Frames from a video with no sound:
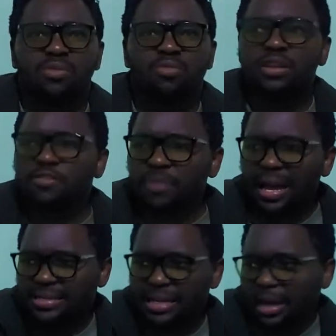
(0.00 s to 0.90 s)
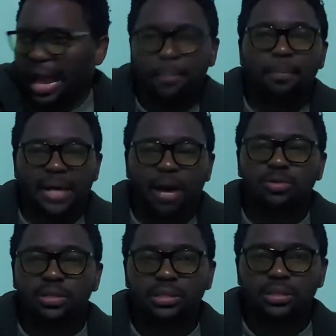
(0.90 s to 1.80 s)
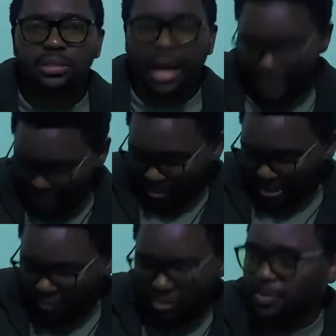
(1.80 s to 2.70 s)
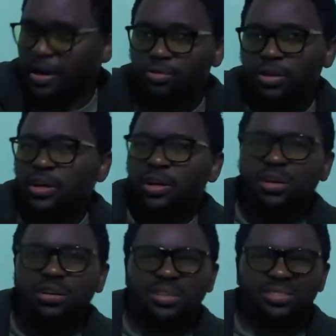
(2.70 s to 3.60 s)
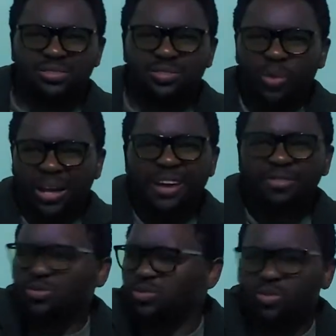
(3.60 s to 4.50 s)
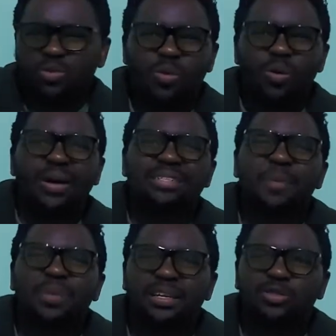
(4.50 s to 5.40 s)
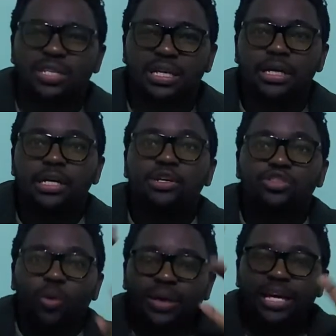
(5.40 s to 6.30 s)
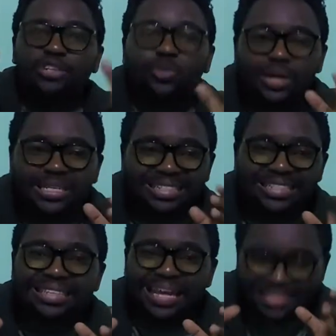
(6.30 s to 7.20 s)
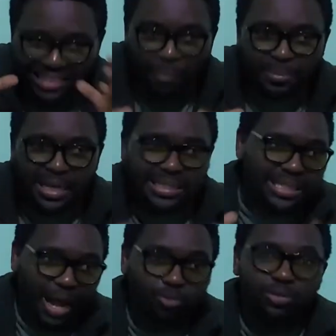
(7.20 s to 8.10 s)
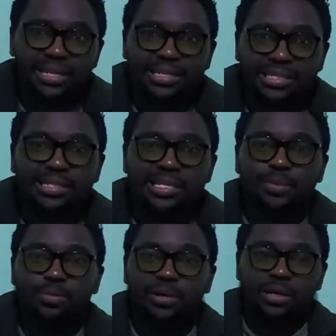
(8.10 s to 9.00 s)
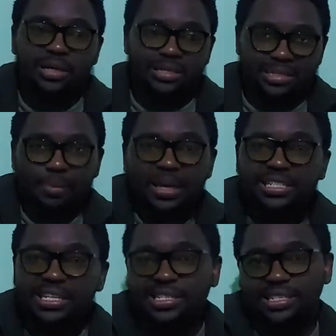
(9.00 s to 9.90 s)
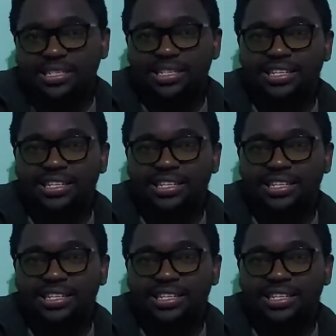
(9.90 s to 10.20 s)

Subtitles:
What if I say I am brown? I see myself as brown. Do I have to? What's happening? You see? So what they're doing is really they're dumping us down with their system. It's the matrix.